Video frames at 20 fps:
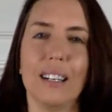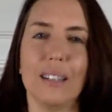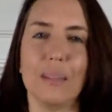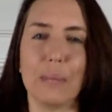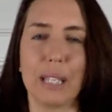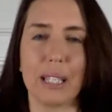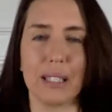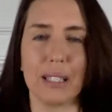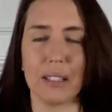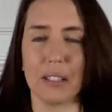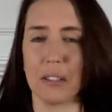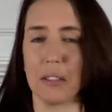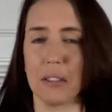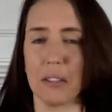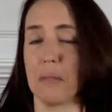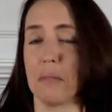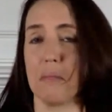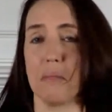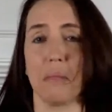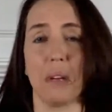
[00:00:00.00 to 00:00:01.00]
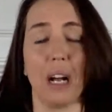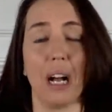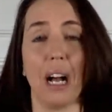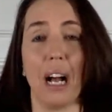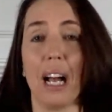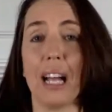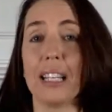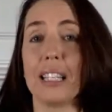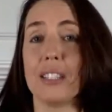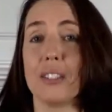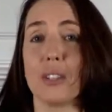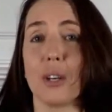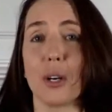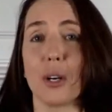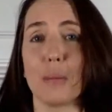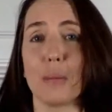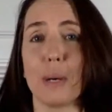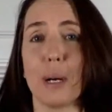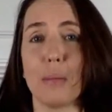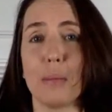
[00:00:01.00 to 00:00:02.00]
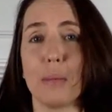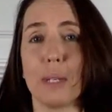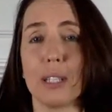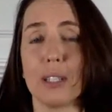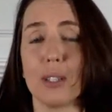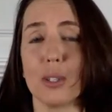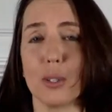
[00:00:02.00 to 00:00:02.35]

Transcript: because I can talk